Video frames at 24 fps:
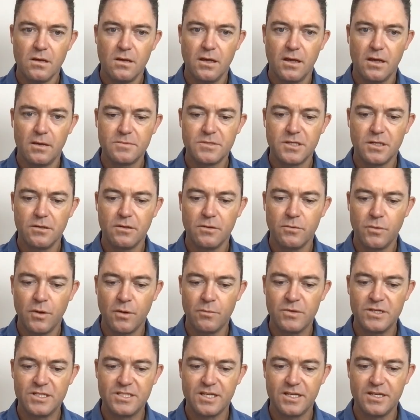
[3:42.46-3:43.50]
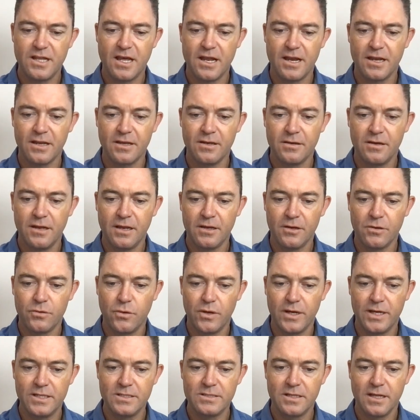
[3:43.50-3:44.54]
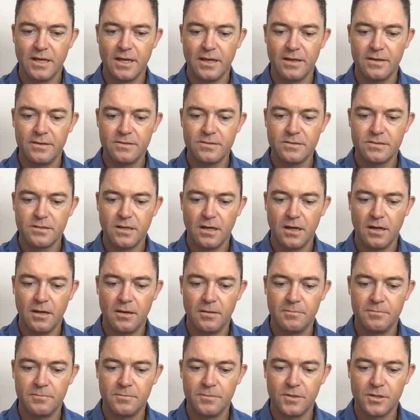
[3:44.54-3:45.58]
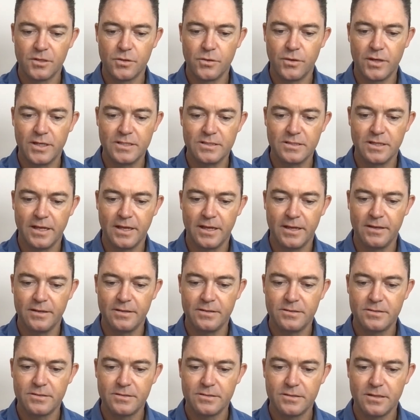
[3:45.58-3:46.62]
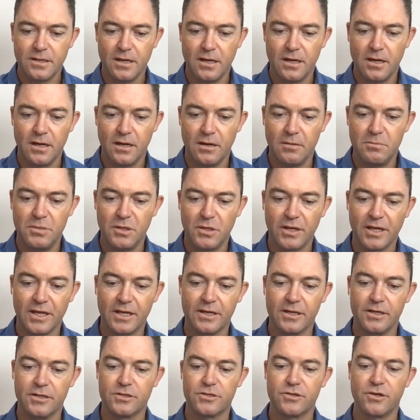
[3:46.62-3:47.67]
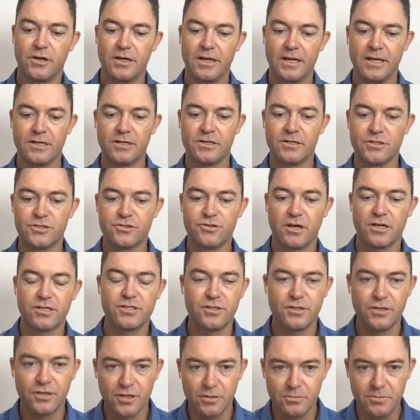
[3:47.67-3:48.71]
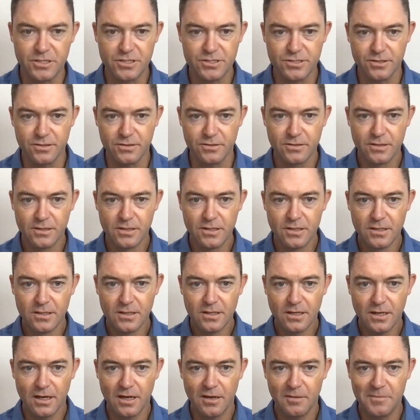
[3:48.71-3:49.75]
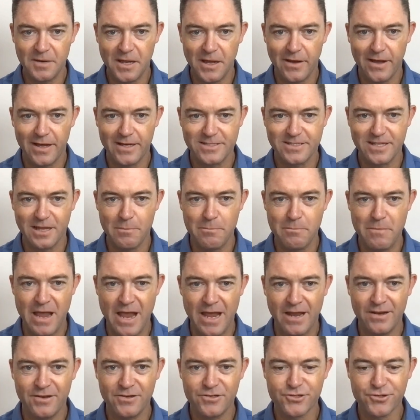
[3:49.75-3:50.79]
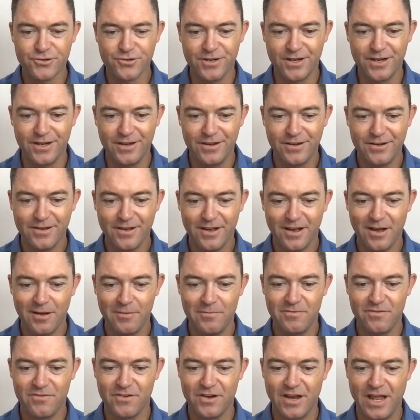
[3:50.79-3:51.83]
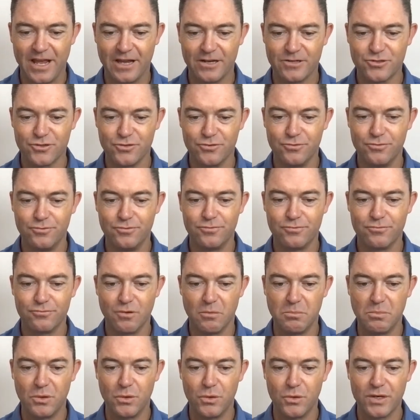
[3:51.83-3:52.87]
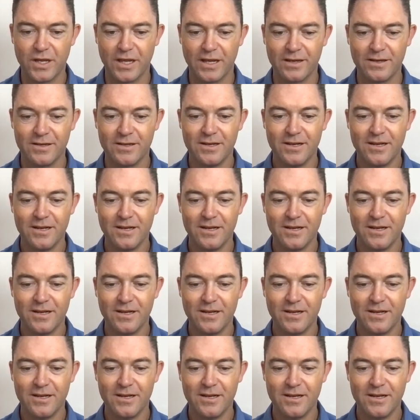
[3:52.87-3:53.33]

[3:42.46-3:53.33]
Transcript: Yeah, absolutely. And we see that in Queensland. The Queensland Building and Construction Commission now has that mandatory financial reporting